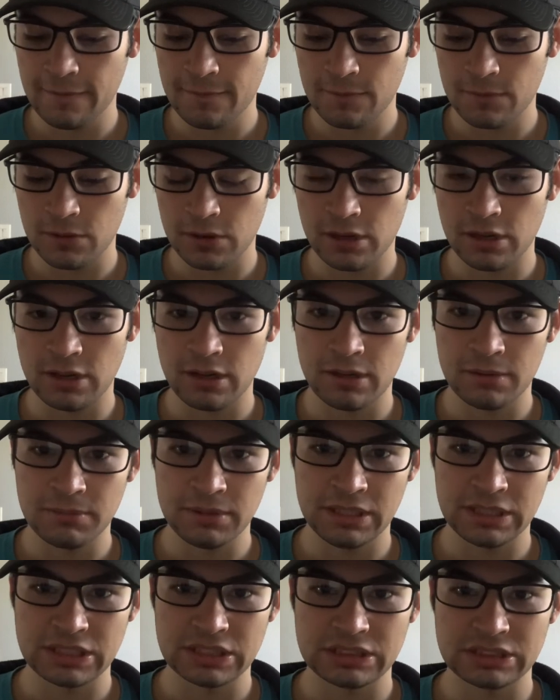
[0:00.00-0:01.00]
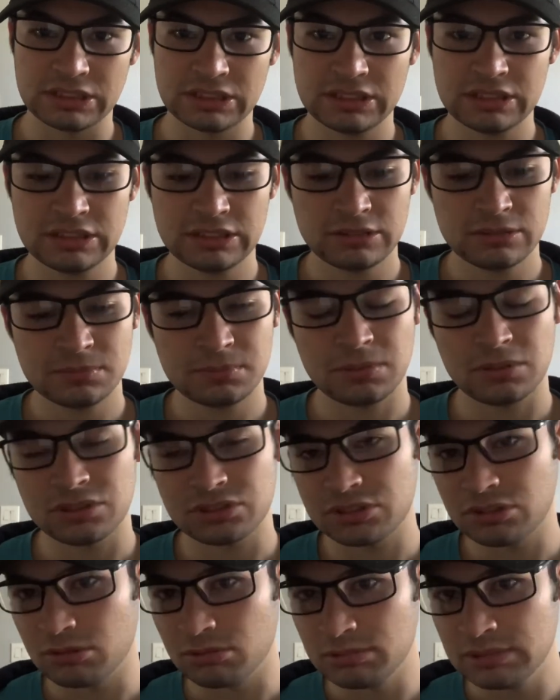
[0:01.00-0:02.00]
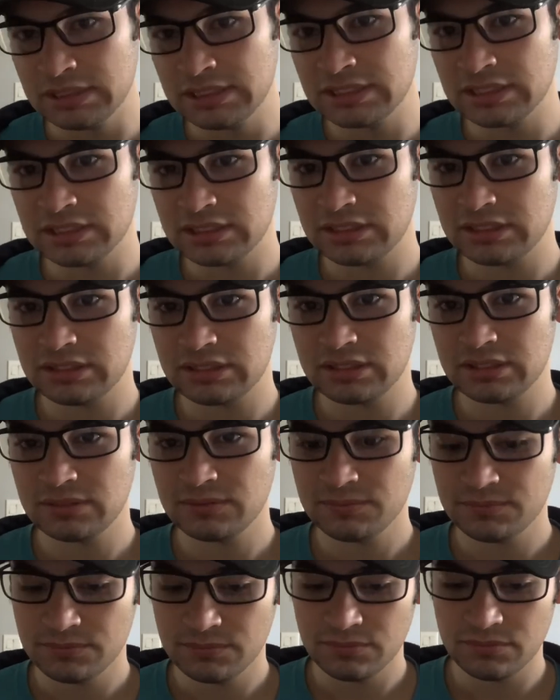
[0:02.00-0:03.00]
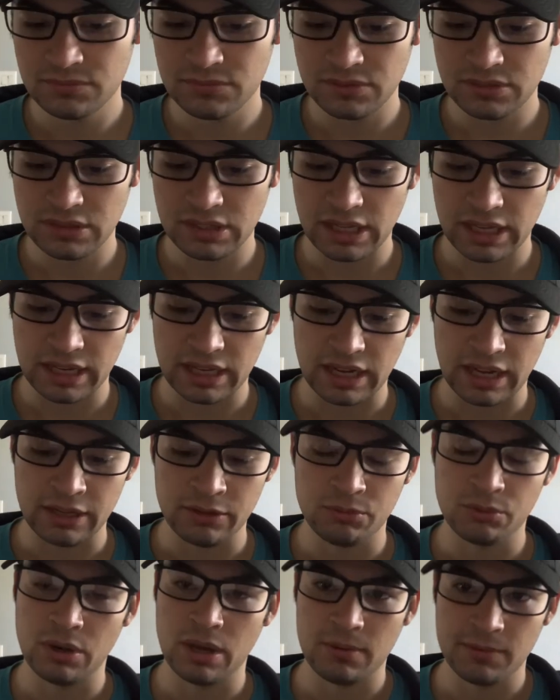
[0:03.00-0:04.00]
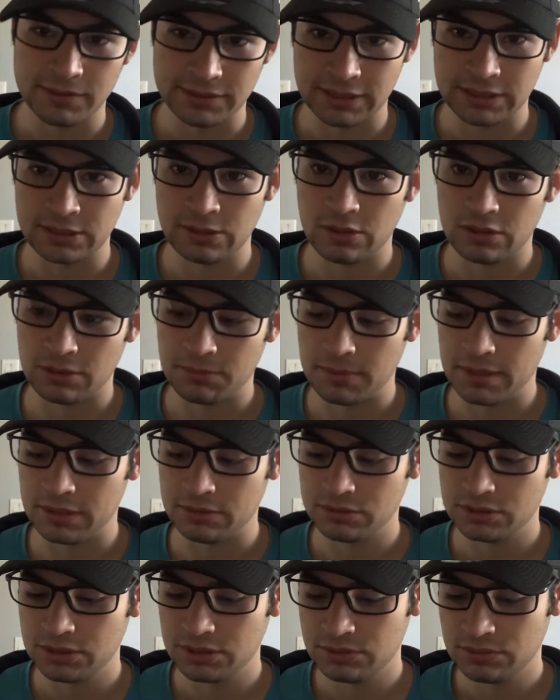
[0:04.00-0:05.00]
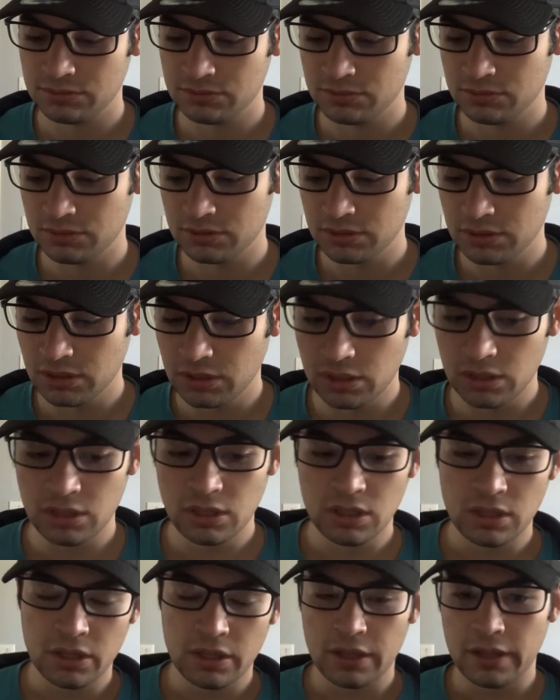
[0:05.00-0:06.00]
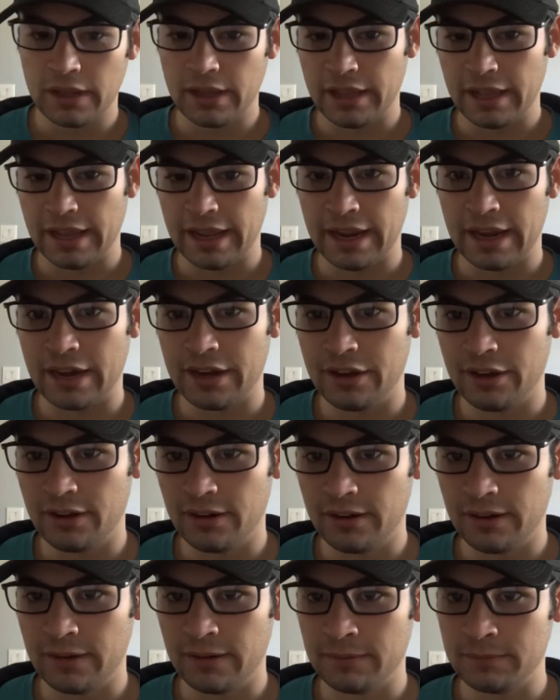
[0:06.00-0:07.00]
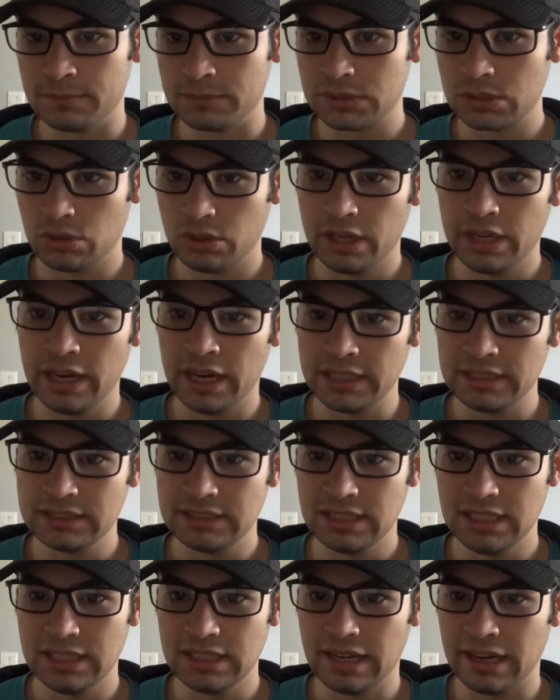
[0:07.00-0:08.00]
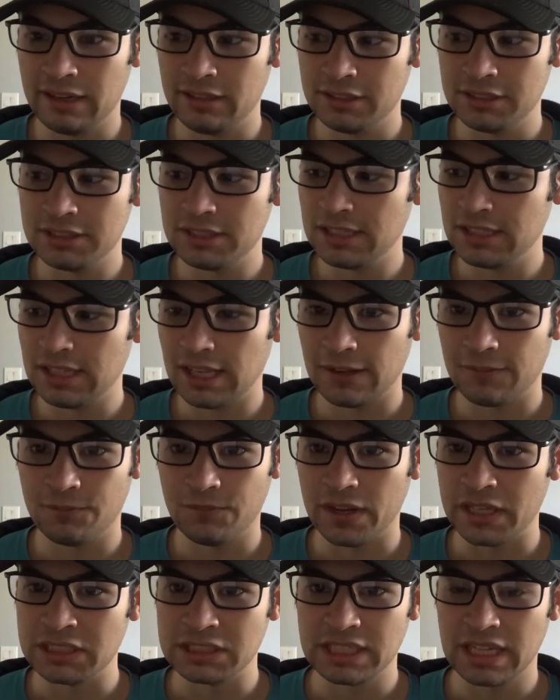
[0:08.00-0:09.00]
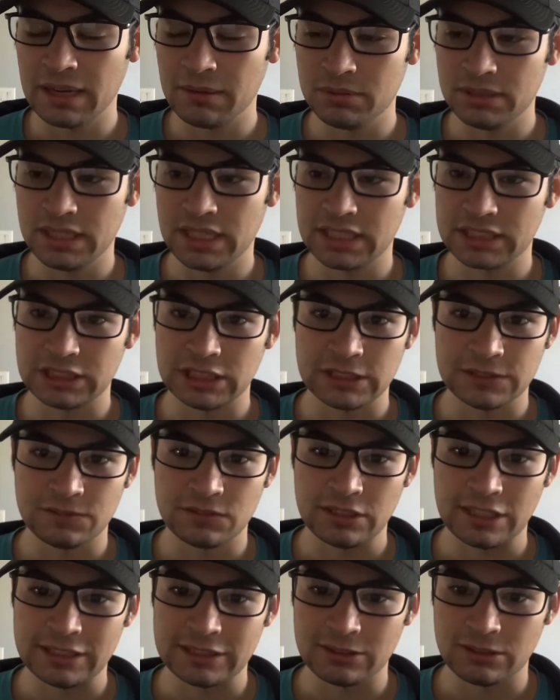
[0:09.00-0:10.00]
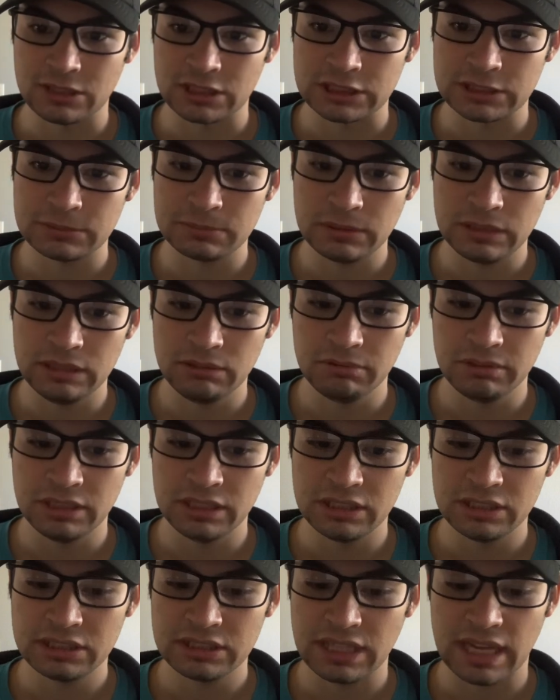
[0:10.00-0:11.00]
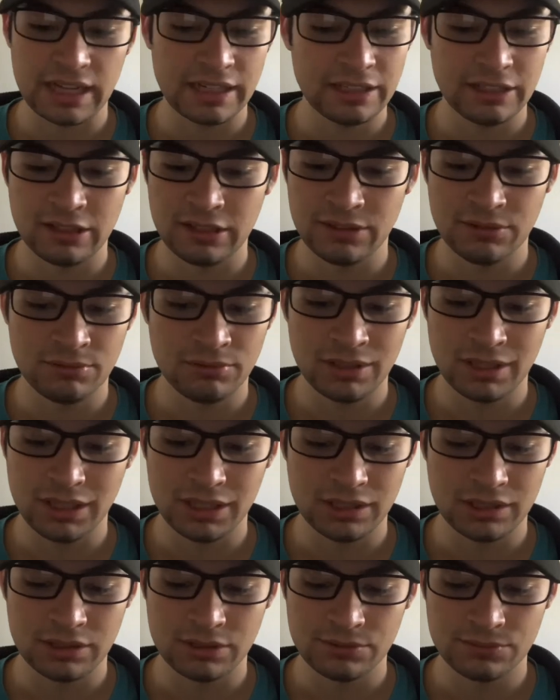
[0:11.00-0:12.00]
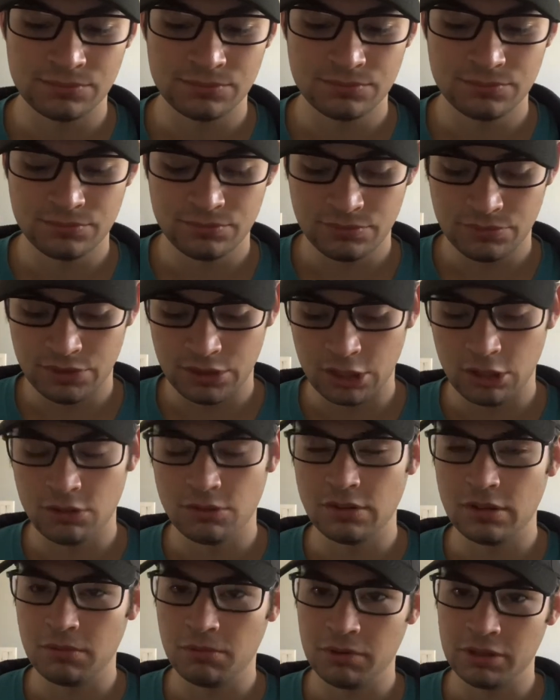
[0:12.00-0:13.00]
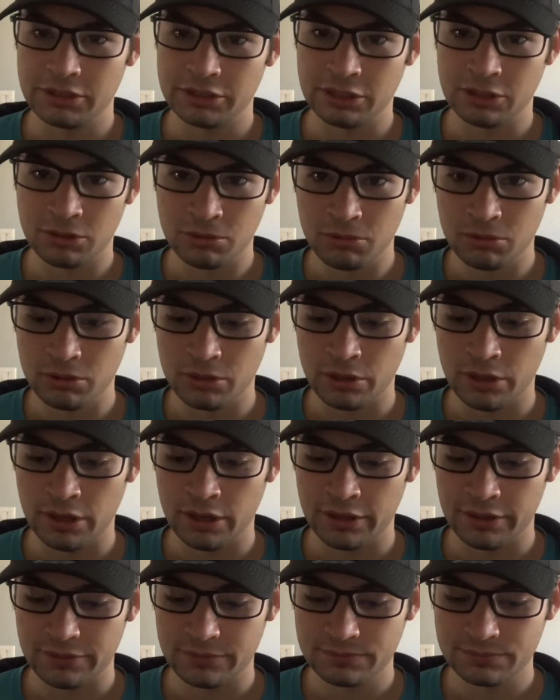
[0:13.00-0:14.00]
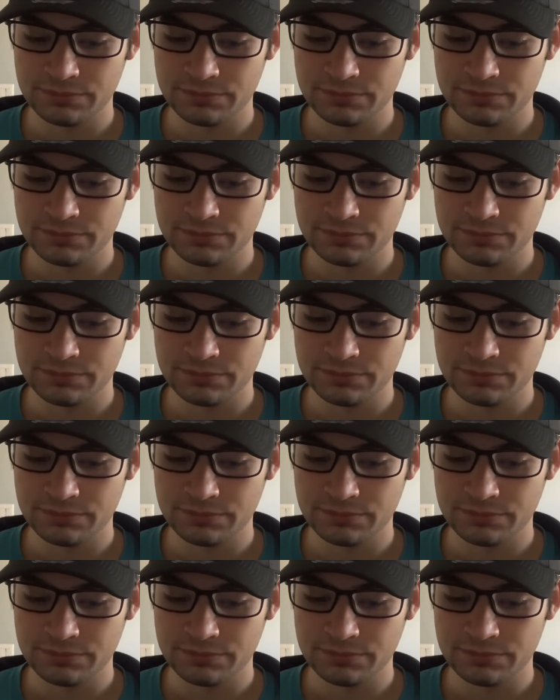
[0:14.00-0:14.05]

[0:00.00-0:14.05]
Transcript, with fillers: uh, because eh, personal reasons that I do not want to talk about. And um, 2019, I only did like face cam reactions for Daytona Speed Weeks. I didn't really know if I wanted to do it or not.